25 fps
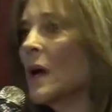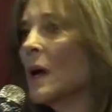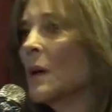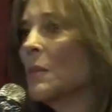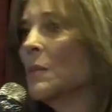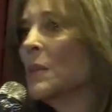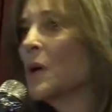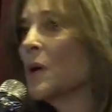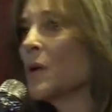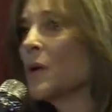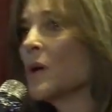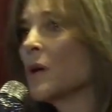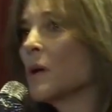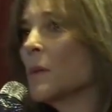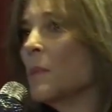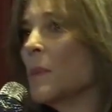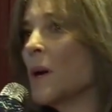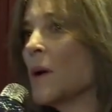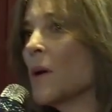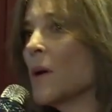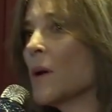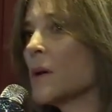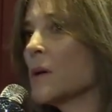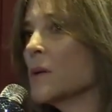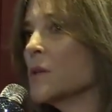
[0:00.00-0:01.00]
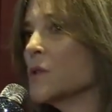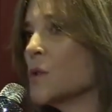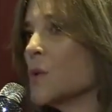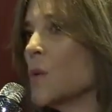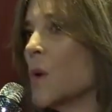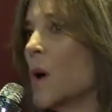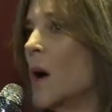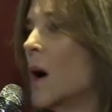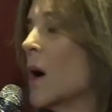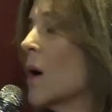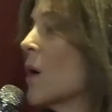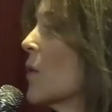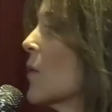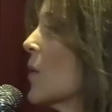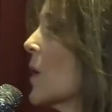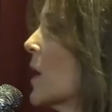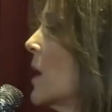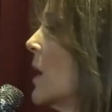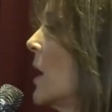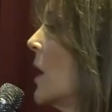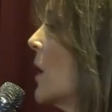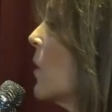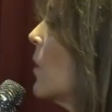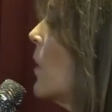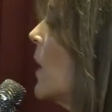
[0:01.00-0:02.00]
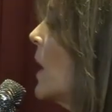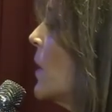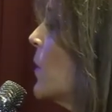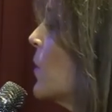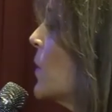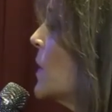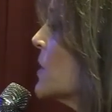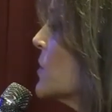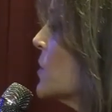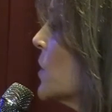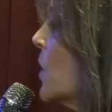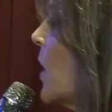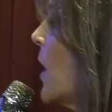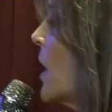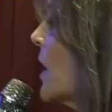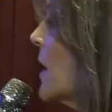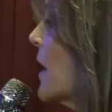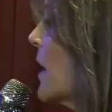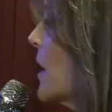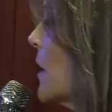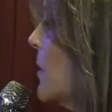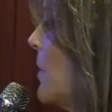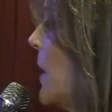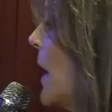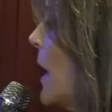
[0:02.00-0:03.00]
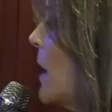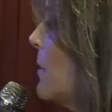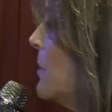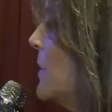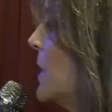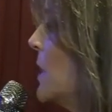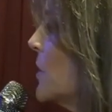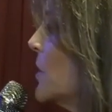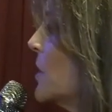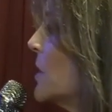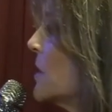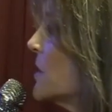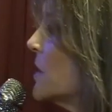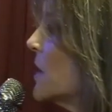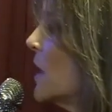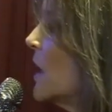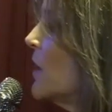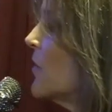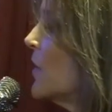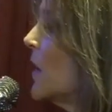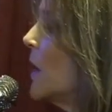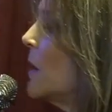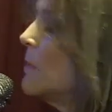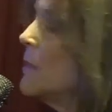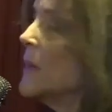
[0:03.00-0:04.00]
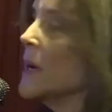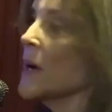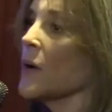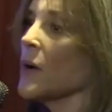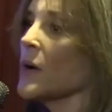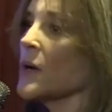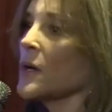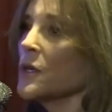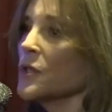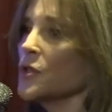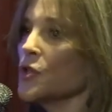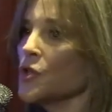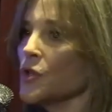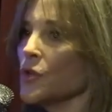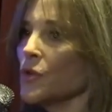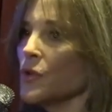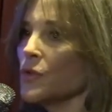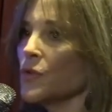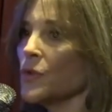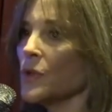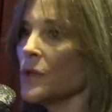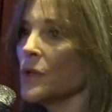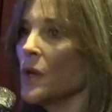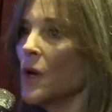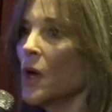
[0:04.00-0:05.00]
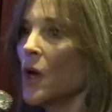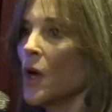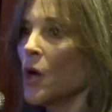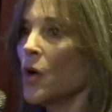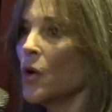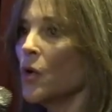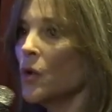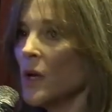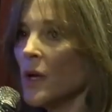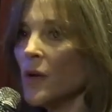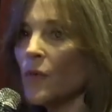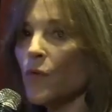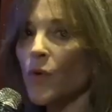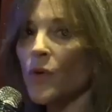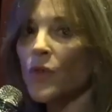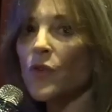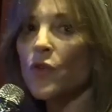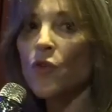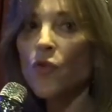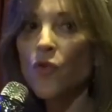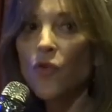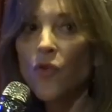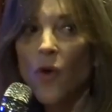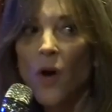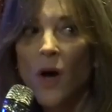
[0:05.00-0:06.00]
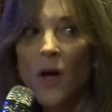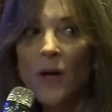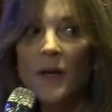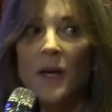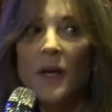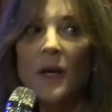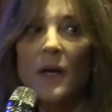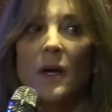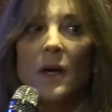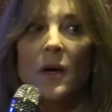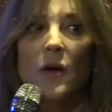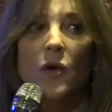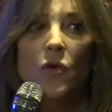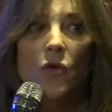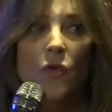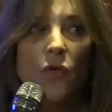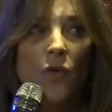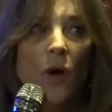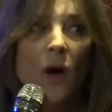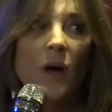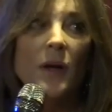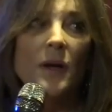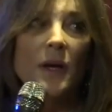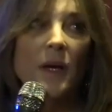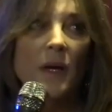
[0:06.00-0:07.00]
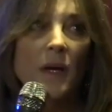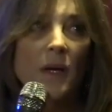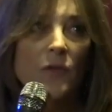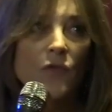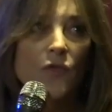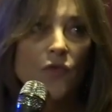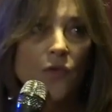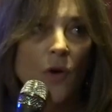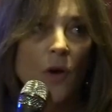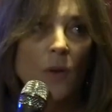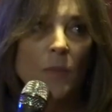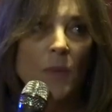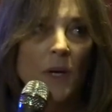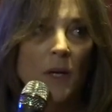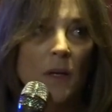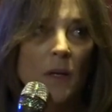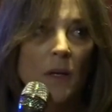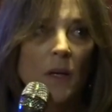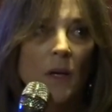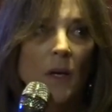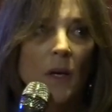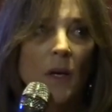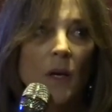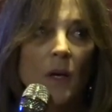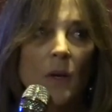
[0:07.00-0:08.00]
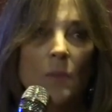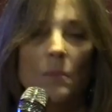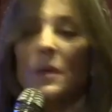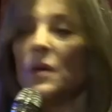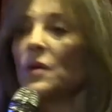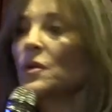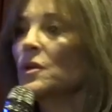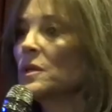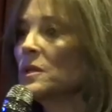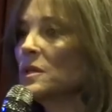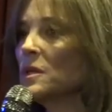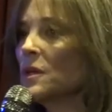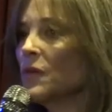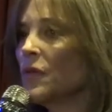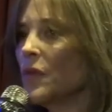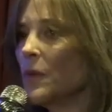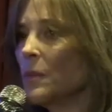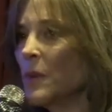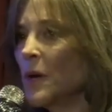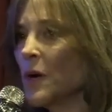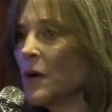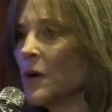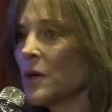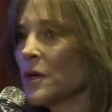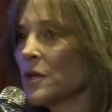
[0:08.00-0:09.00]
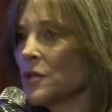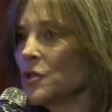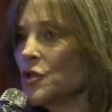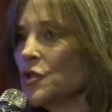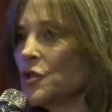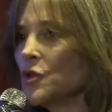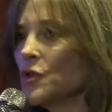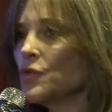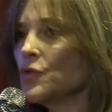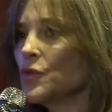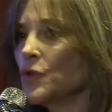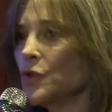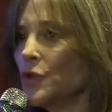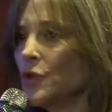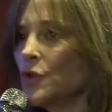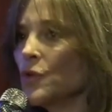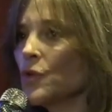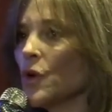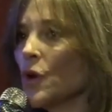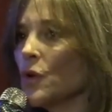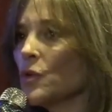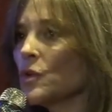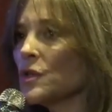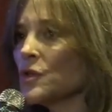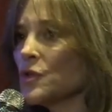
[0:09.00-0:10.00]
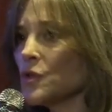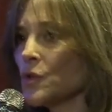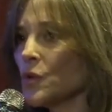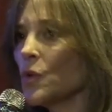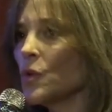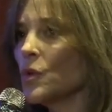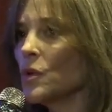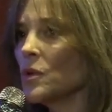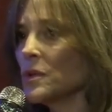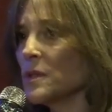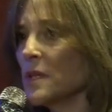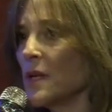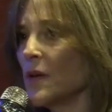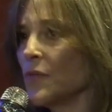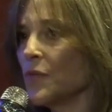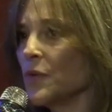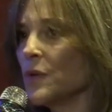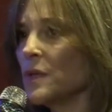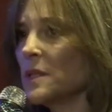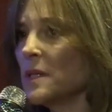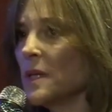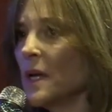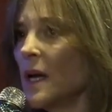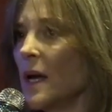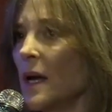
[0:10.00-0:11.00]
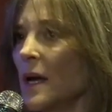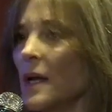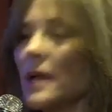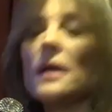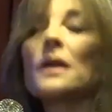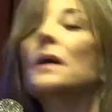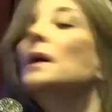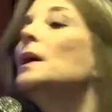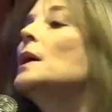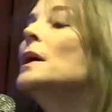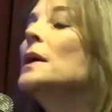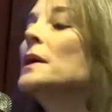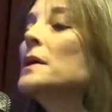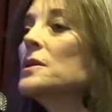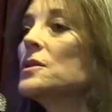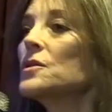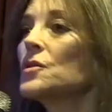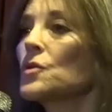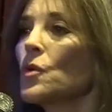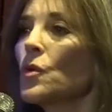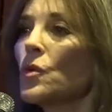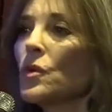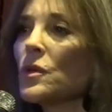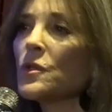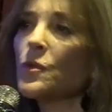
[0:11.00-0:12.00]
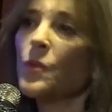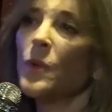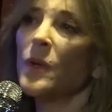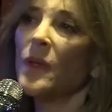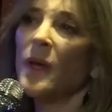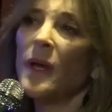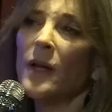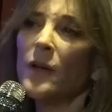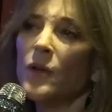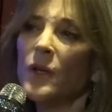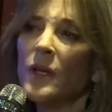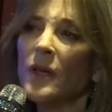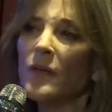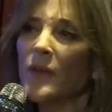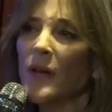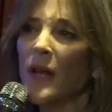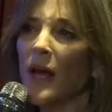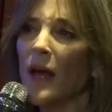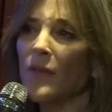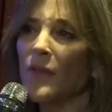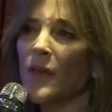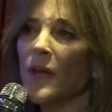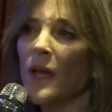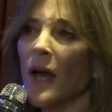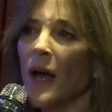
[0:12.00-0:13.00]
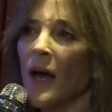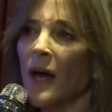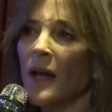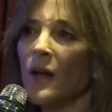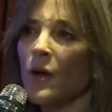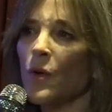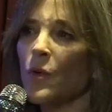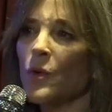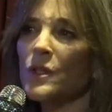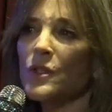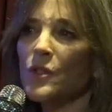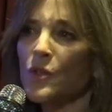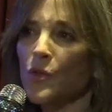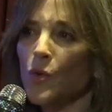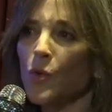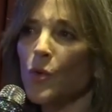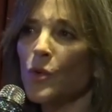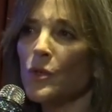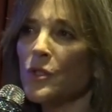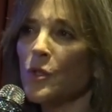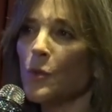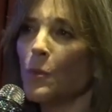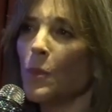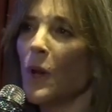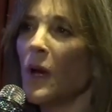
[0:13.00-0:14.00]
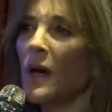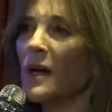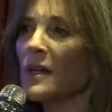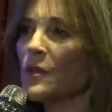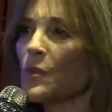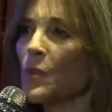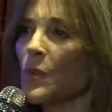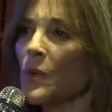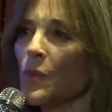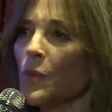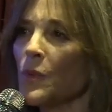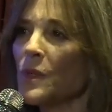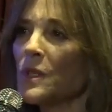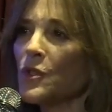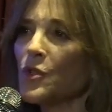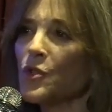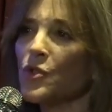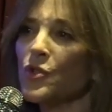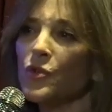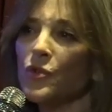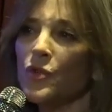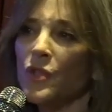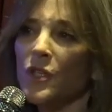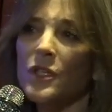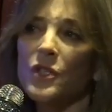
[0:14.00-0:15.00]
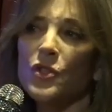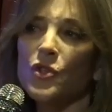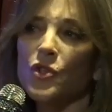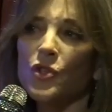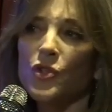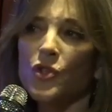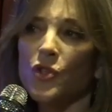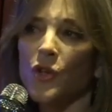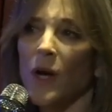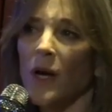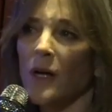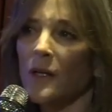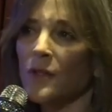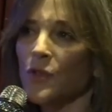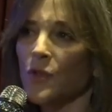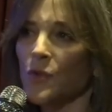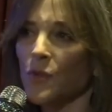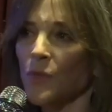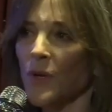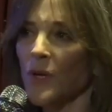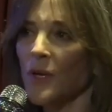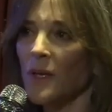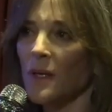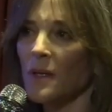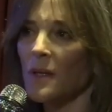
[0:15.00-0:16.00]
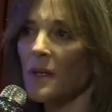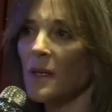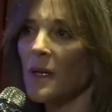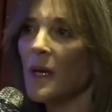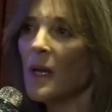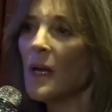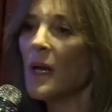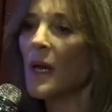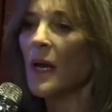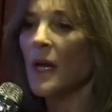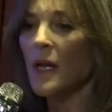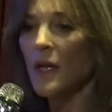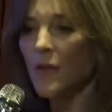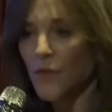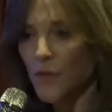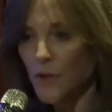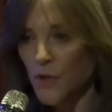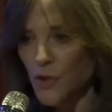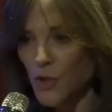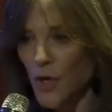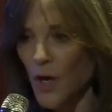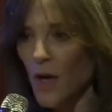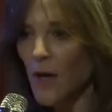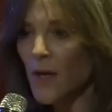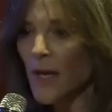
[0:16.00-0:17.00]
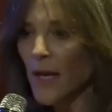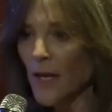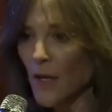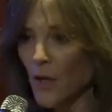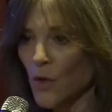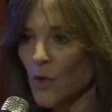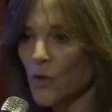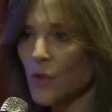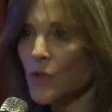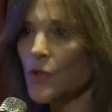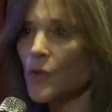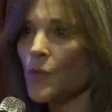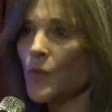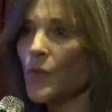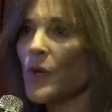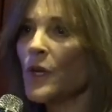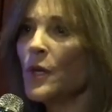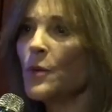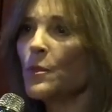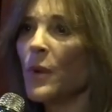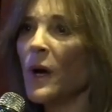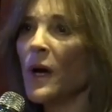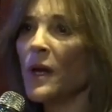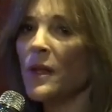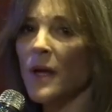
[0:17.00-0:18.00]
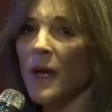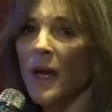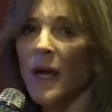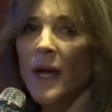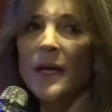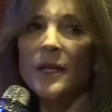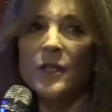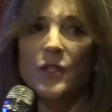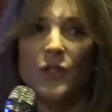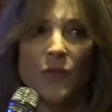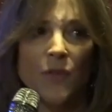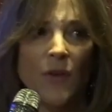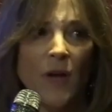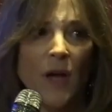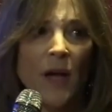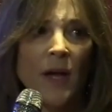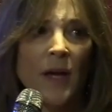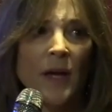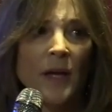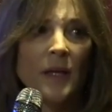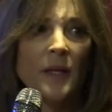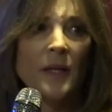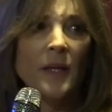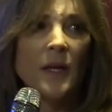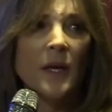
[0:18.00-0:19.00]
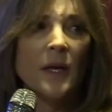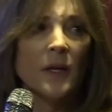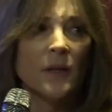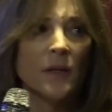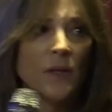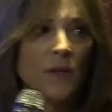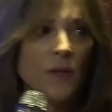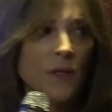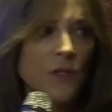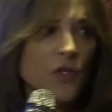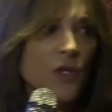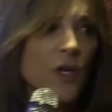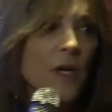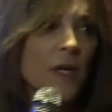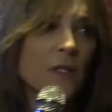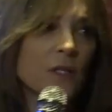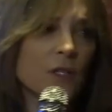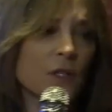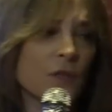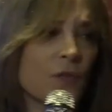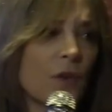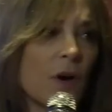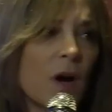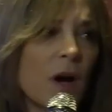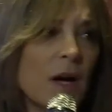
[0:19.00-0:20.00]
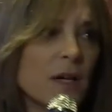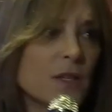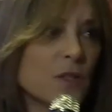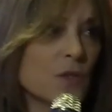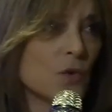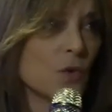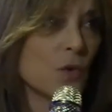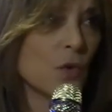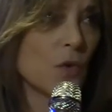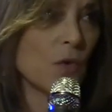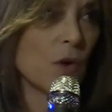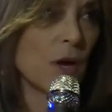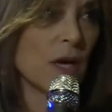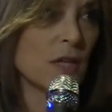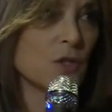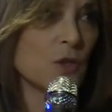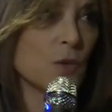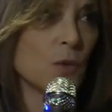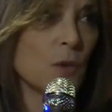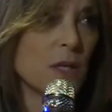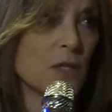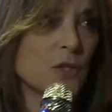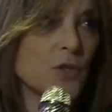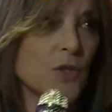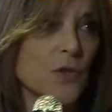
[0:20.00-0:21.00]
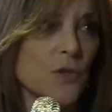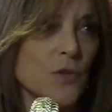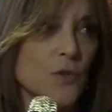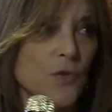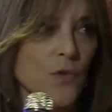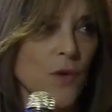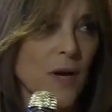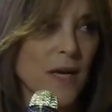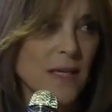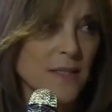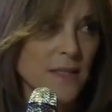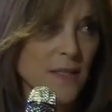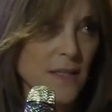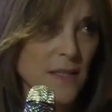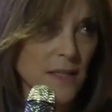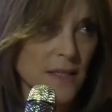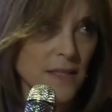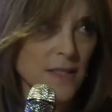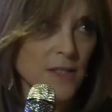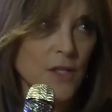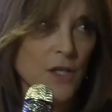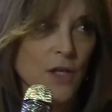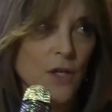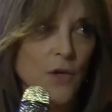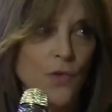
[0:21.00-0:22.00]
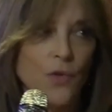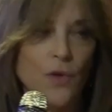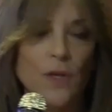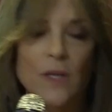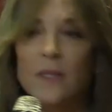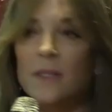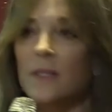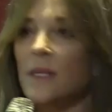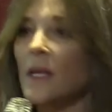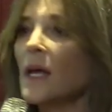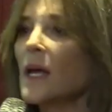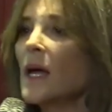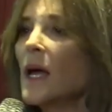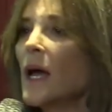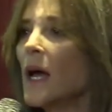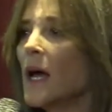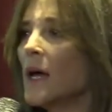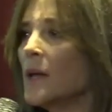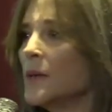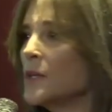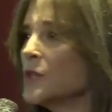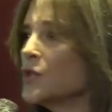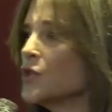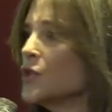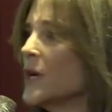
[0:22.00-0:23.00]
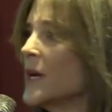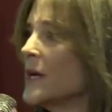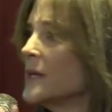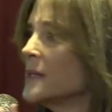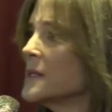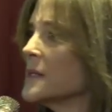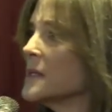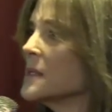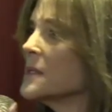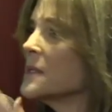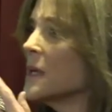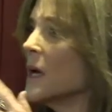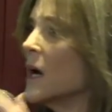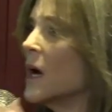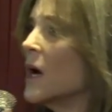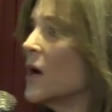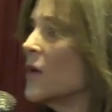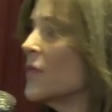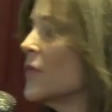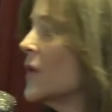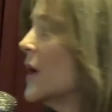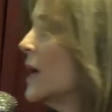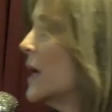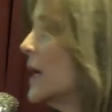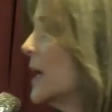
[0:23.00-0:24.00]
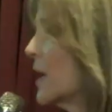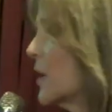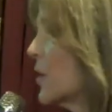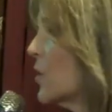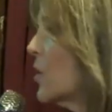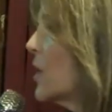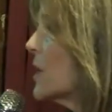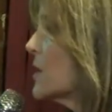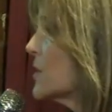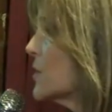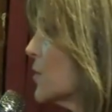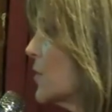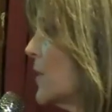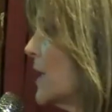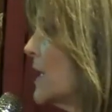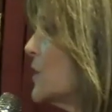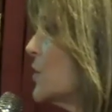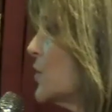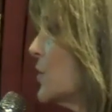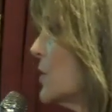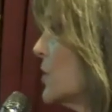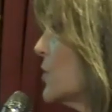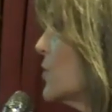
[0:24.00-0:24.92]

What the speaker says: million Americans who are hungry? Why aren't we talking about millions of American children who live with chronic trauma? Millions of American children who go to schools every day, in schools where they don't even have the adequate school supplies with which to teach a child to read. And if a child can't learn to read by the age of 8, then the chances for high school graduation are drastically decreased, and the chances of incarceration are